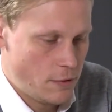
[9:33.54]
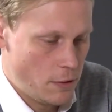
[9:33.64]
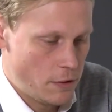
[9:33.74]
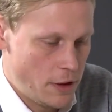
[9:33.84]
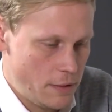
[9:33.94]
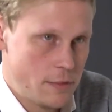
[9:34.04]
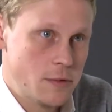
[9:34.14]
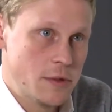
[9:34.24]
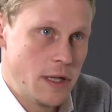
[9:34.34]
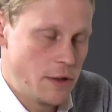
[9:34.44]
Remove the
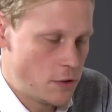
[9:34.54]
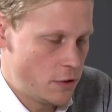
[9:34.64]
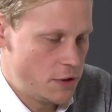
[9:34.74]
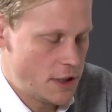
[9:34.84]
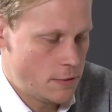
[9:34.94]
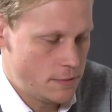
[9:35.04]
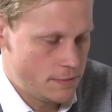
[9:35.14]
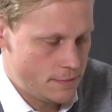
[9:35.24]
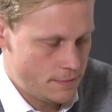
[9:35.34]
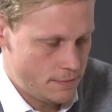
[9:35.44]
cartridge with gloved
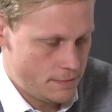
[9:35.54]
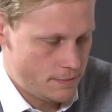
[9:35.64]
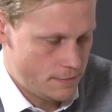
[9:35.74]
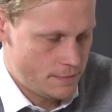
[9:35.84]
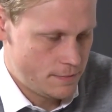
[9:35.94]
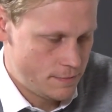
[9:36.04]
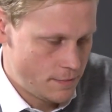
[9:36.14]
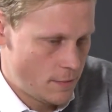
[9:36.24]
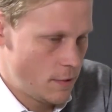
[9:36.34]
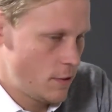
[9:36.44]
hands and
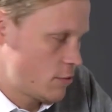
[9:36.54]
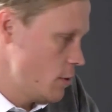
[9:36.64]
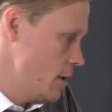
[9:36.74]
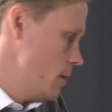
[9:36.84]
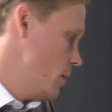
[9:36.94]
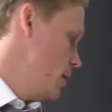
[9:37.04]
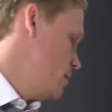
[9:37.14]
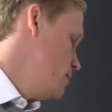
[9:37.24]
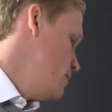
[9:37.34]
dispose in a clinical waste bag.